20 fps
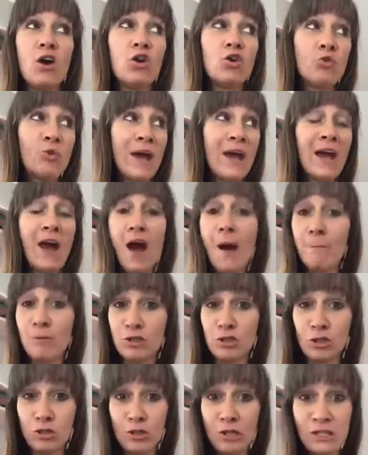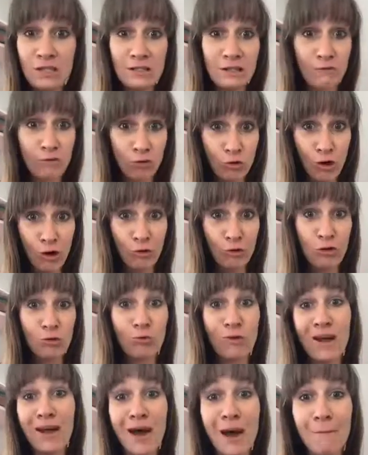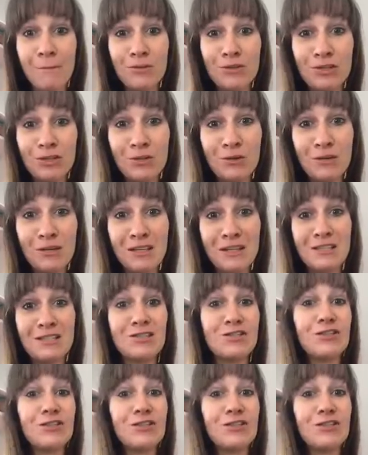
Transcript: great opportunities of growth, great opportunities